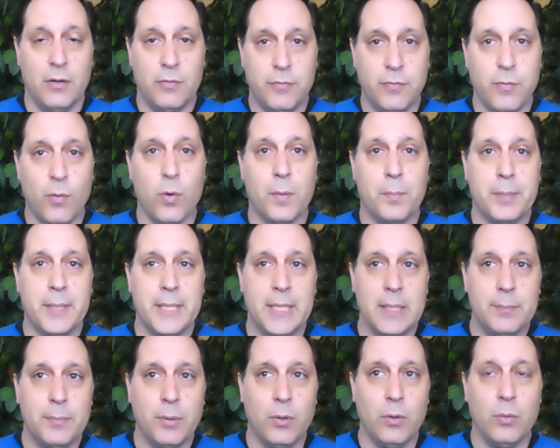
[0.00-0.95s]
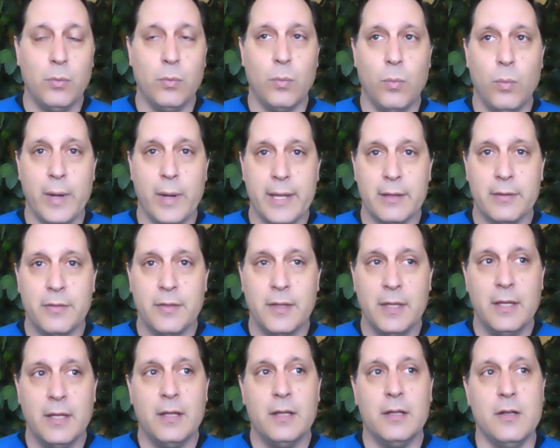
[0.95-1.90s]
for people with
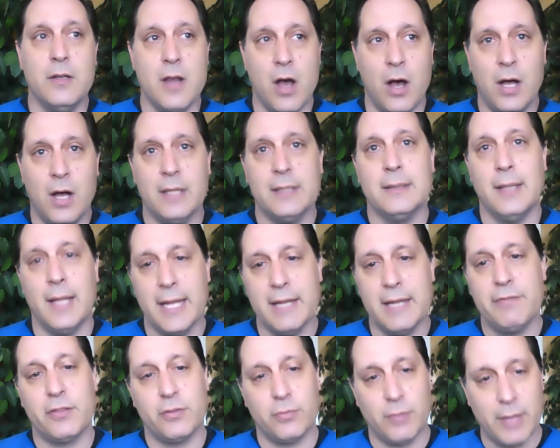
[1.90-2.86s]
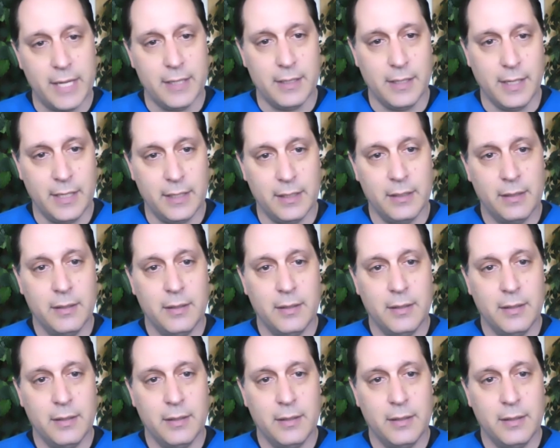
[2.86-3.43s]
non-life-threatening,